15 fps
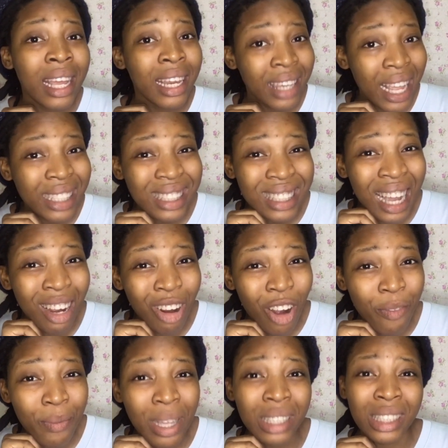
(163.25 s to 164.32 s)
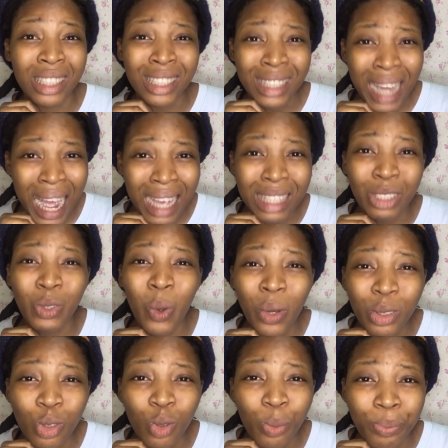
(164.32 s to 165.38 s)
Nigerian government is
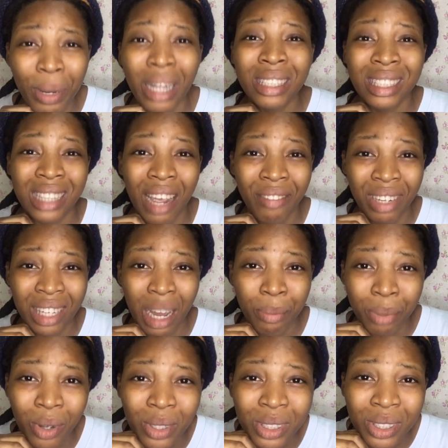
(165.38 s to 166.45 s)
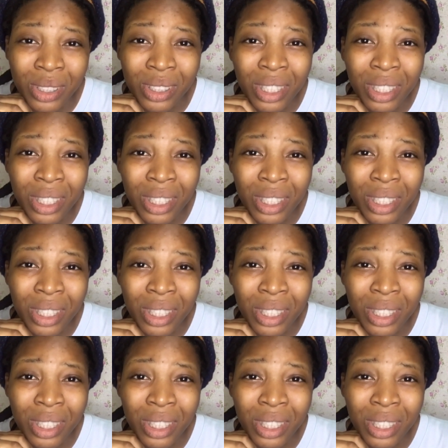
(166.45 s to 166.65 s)
going to ban traveling abroad.